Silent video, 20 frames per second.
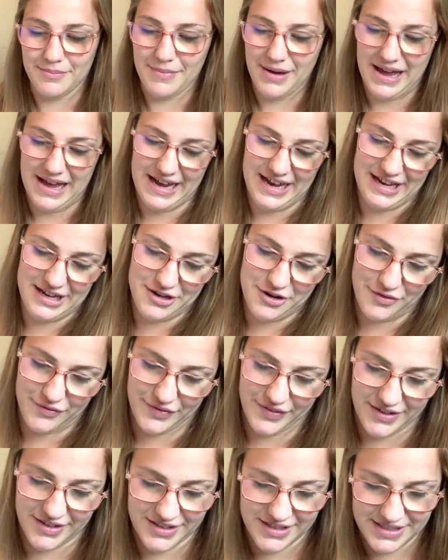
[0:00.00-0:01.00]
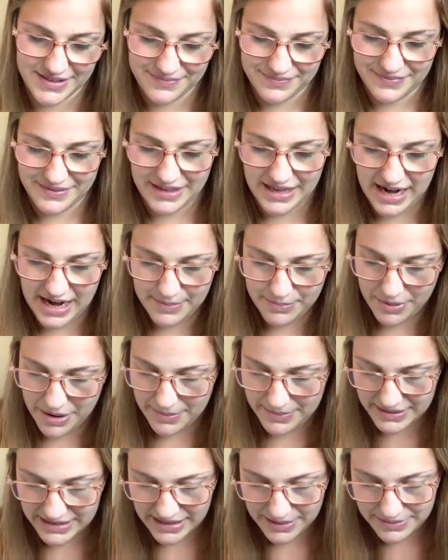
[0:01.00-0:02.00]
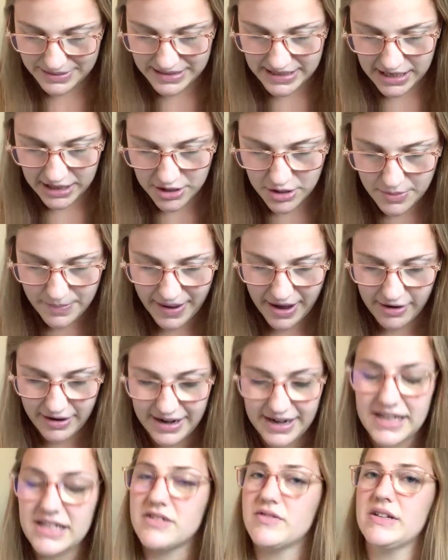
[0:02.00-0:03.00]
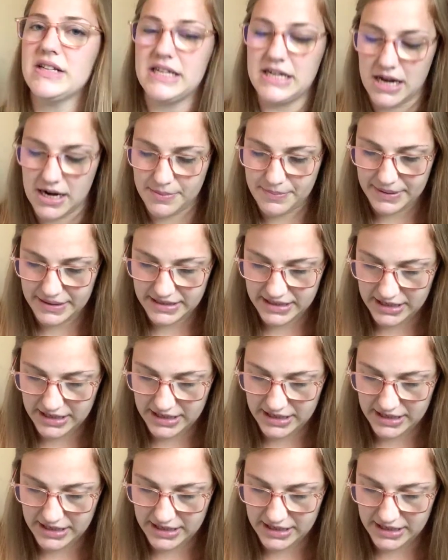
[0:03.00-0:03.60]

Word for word: my no frills that I promised I would tell you about and it's really not a big